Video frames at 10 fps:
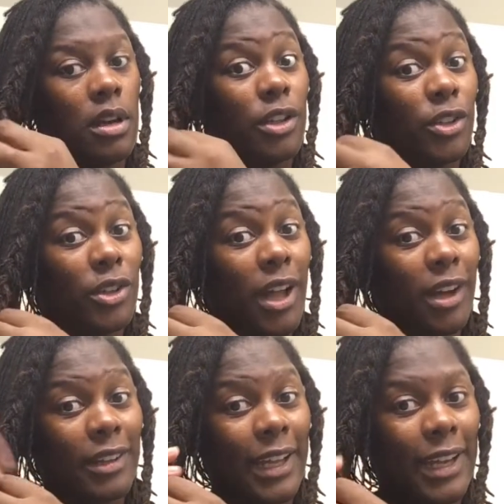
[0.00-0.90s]

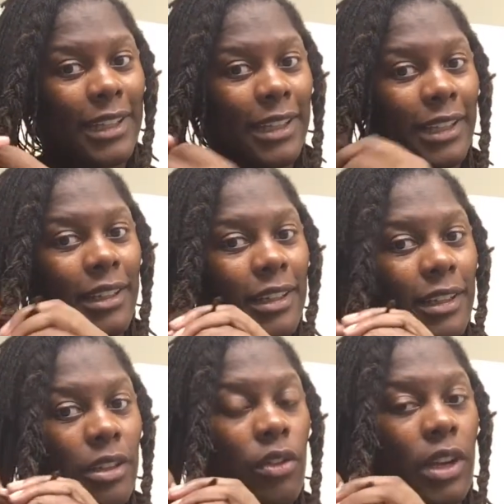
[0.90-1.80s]
lock like I did,
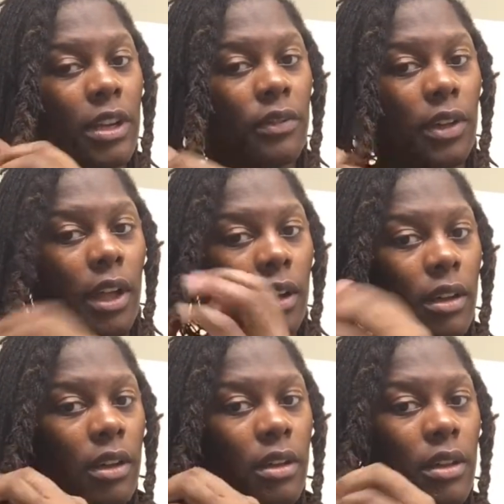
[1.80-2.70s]
another end of a lock.
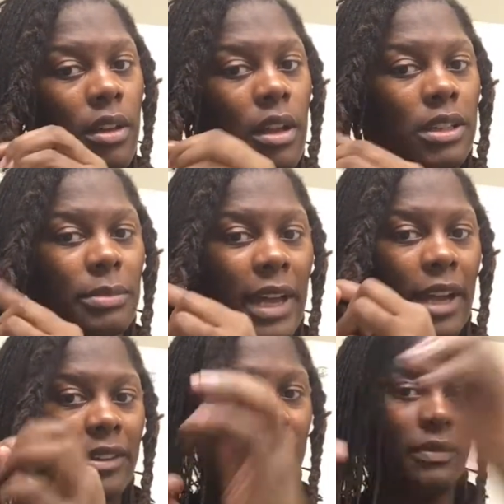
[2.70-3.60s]
So my
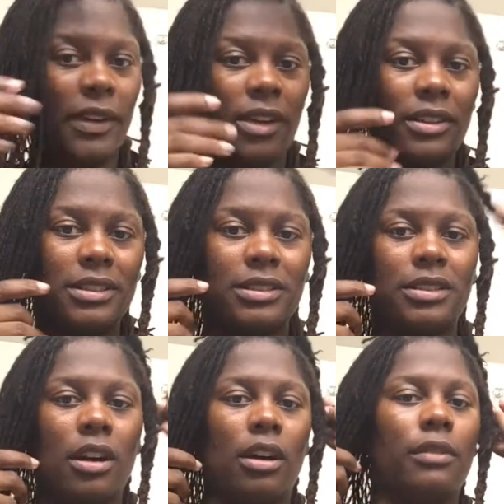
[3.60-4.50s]
hair is very
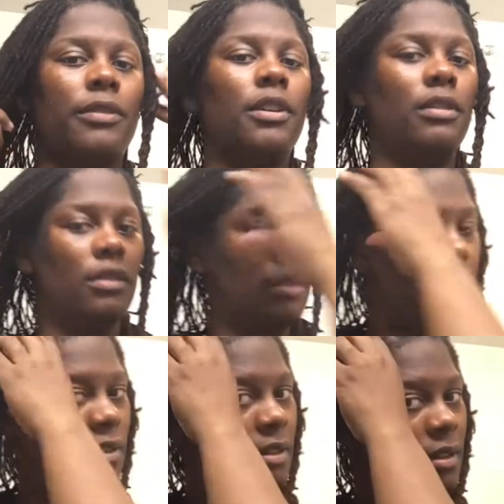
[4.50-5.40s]
soft,
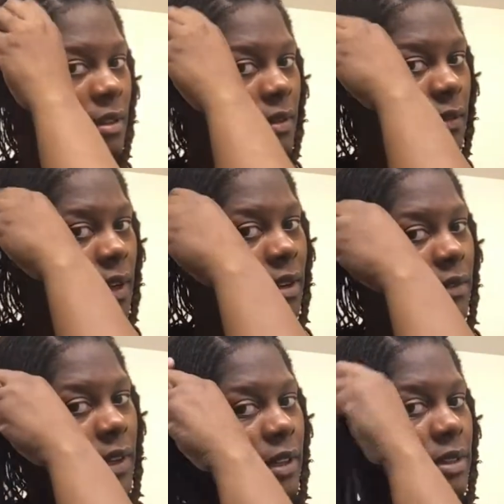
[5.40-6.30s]
very,
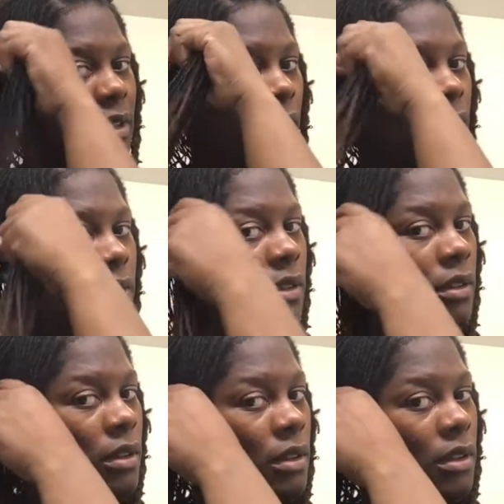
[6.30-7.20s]
very soft.
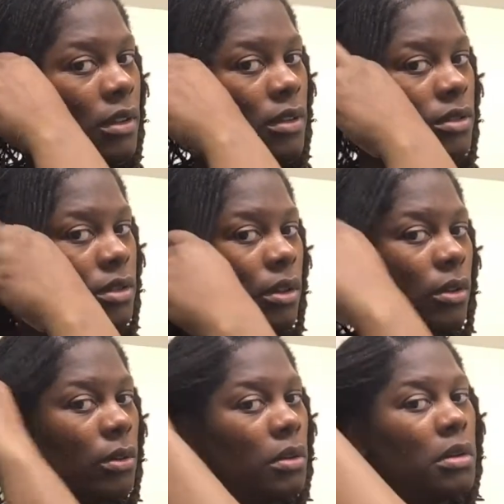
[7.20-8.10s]

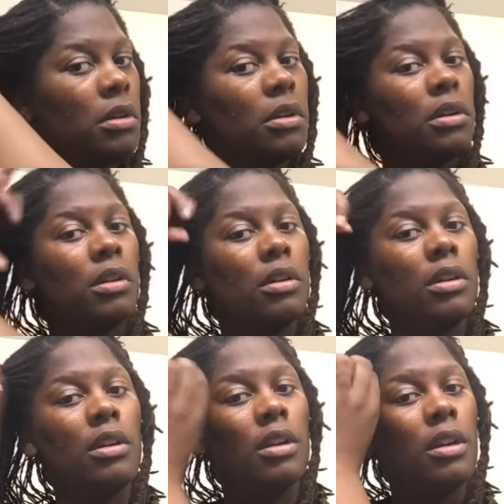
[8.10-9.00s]
So
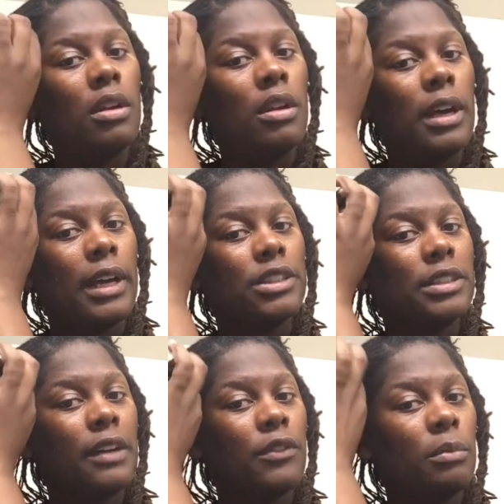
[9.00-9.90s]
I just
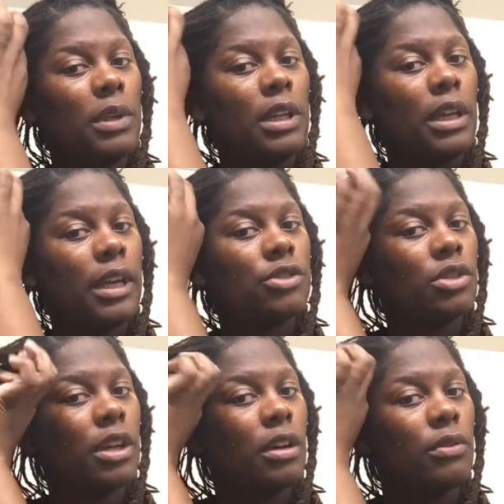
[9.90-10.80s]
have to be extra
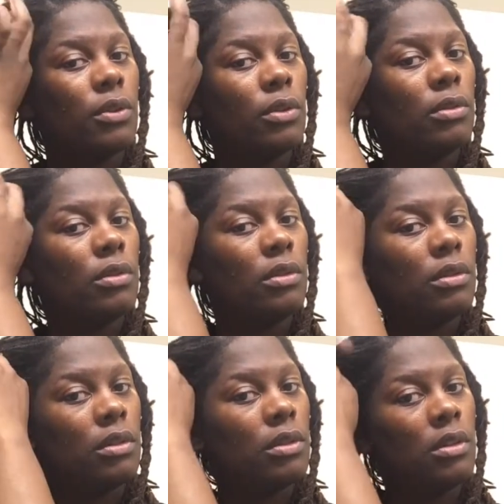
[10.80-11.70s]
careful
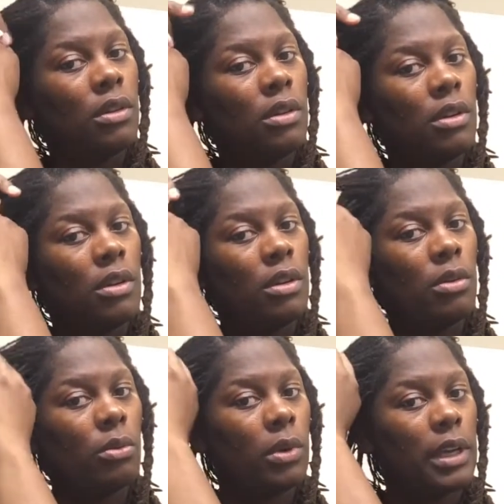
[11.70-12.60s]

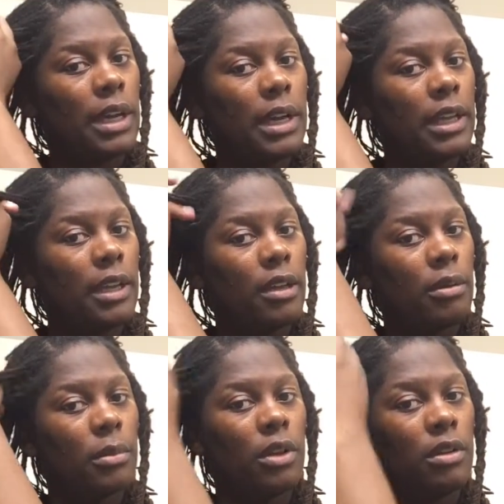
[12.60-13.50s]
when I
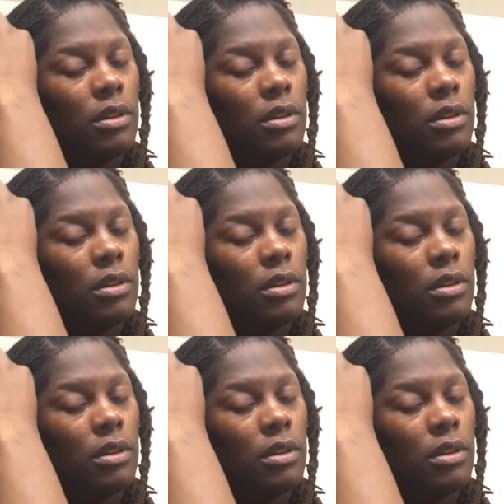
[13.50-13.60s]
am